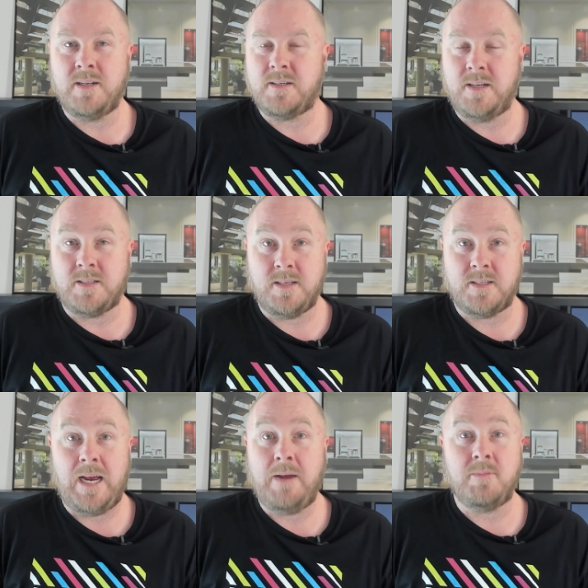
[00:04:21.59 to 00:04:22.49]
It's, it's the
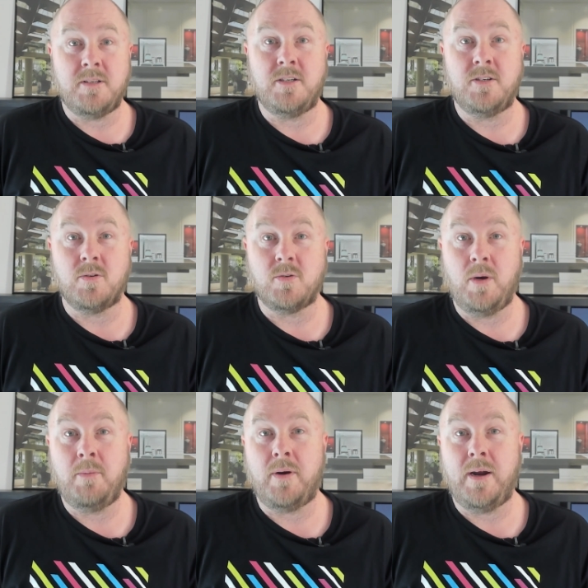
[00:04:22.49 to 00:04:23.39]
same with digital
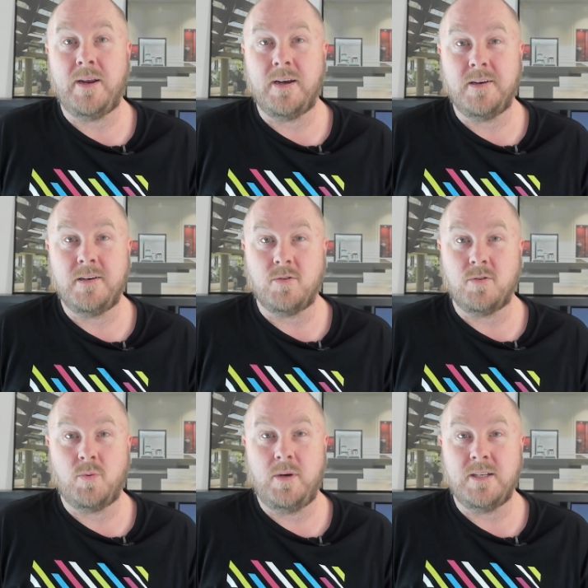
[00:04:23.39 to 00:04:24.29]
twin branding. Digital
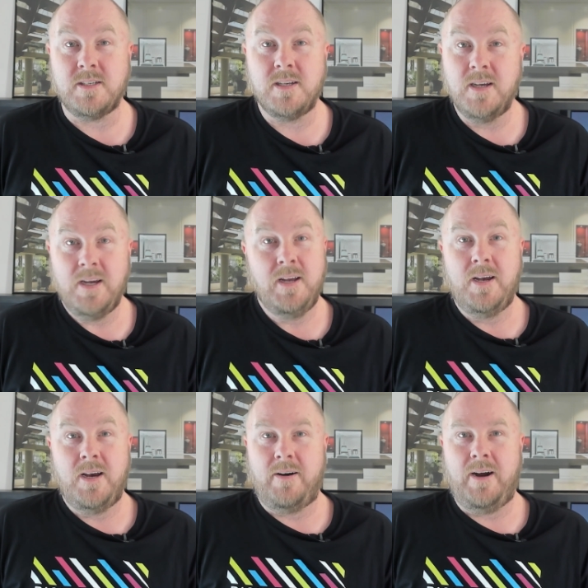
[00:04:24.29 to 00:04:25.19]
twins
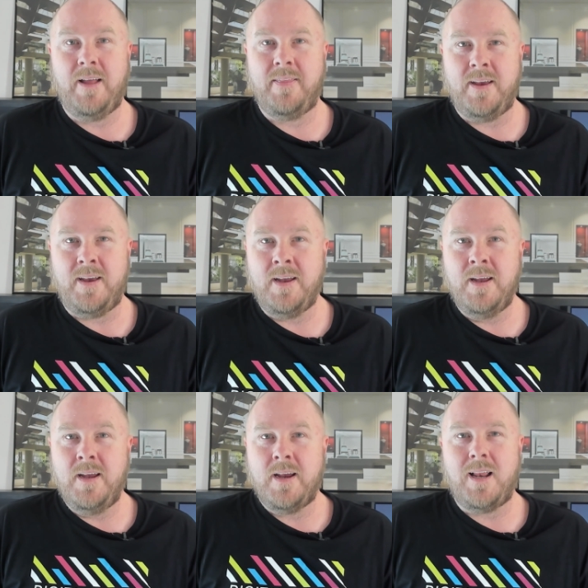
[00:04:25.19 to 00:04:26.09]
are out there
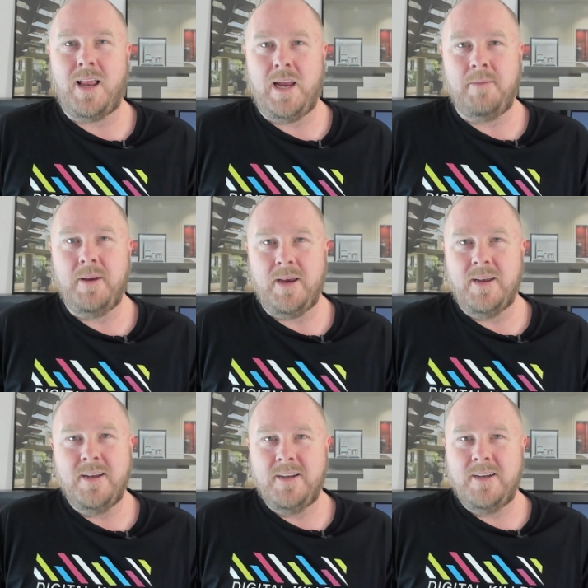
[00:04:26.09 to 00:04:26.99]

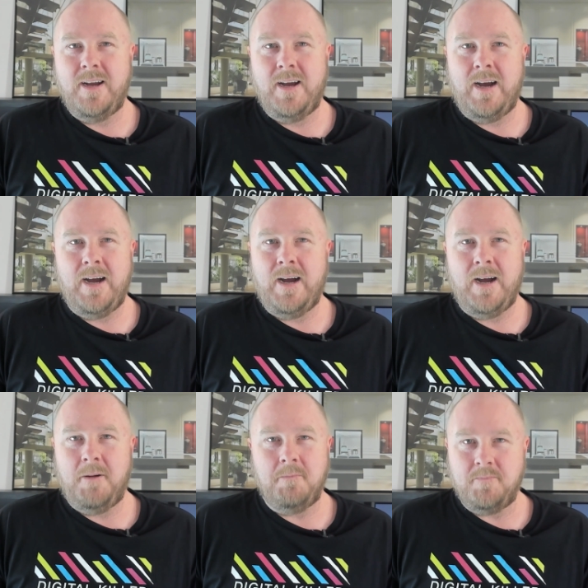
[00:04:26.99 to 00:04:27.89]
claiming
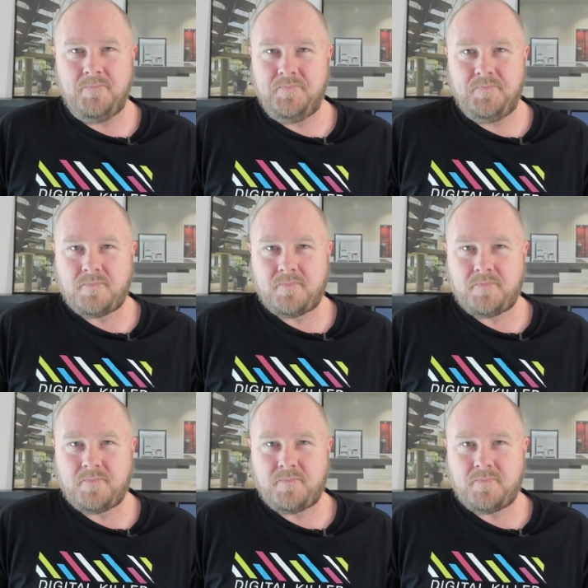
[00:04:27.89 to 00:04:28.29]
um,